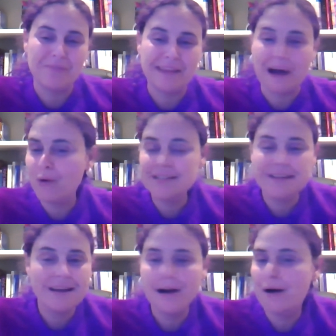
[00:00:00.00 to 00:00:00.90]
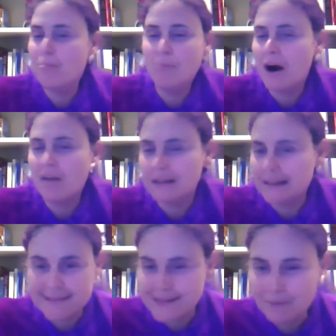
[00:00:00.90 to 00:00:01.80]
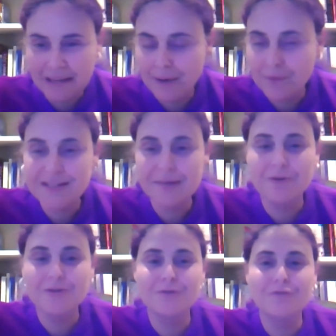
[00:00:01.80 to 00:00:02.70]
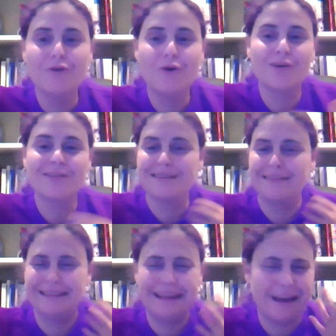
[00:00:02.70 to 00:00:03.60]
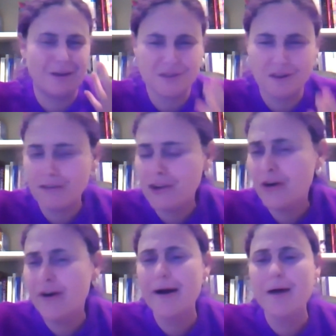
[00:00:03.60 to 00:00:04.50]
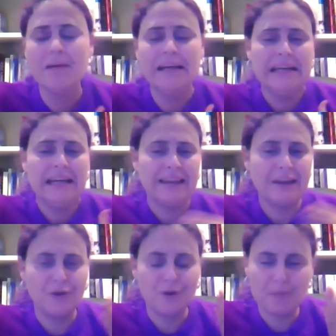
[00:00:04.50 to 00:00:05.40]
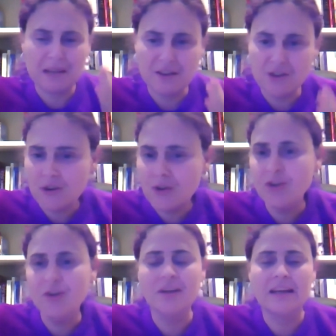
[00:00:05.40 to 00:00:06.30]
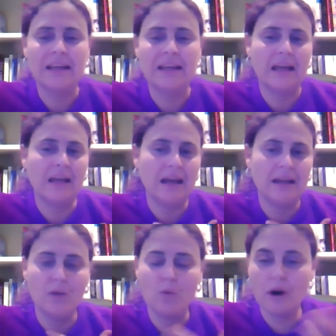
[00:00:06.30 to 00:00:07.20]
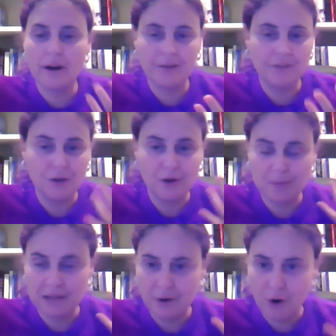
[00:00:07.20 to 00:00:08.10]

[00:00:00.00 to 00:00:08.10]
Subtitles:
that was marvelous. I mean, I was able to focus on the Council of Europe and the European Union and the work of the European